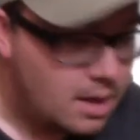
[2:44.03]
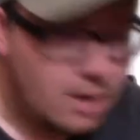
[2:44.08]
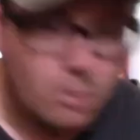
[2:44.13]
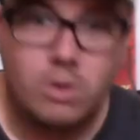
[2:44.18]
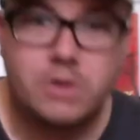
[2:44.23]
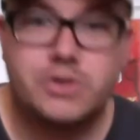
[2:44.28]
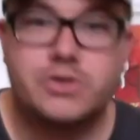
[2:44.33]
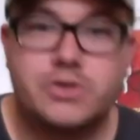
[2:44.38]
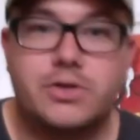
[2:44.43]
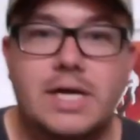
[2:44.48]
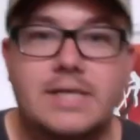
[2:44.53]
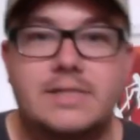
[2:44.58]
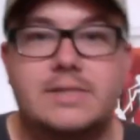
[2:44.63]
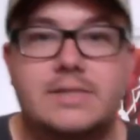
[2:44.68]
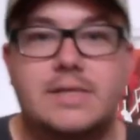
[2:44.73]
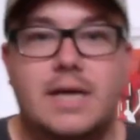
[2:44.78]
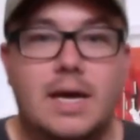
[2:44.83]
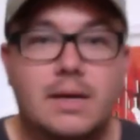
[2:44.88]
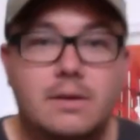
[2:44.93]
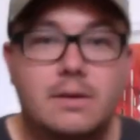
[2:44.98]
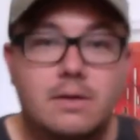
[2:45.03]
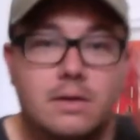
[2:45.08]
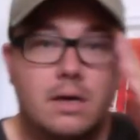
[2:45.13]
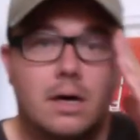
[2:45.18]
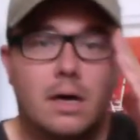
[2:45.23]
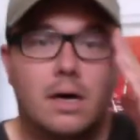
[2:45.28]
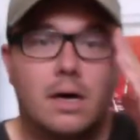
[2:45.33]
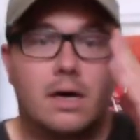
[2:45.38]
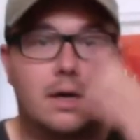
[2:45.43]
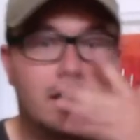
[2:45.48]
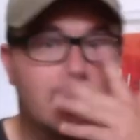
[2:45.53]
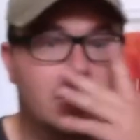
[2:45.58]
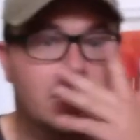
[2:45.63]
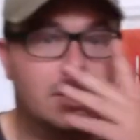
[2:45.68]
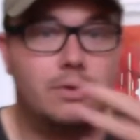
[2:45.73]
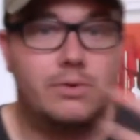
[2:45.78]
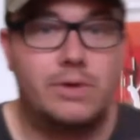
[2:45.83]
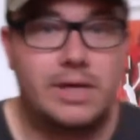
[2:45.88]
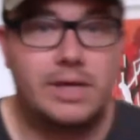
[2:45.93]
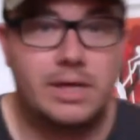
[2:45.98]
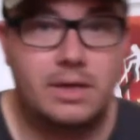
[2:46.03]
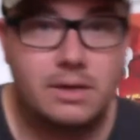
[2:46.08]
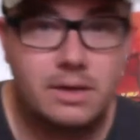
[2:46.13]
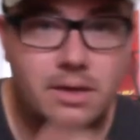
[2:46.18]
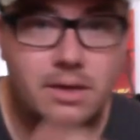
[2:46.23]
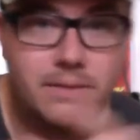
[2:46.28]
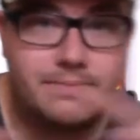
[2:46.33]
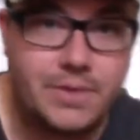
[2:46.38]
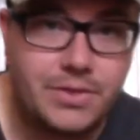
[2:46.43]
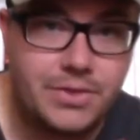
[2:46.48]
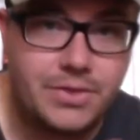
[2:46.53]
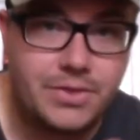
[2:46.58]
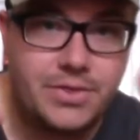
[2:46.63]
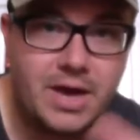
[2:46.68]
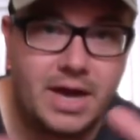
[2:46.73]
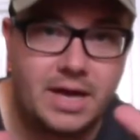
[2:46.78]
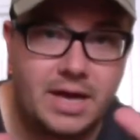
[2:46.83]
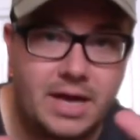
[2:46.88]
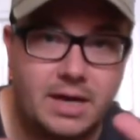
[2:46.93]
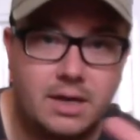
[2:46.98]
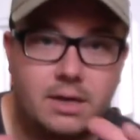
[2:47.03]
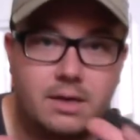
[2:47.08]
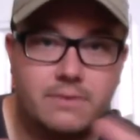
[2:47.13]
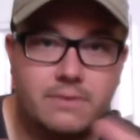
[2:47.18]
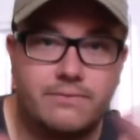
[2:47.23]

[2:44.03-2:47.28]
what should I say, including a thick,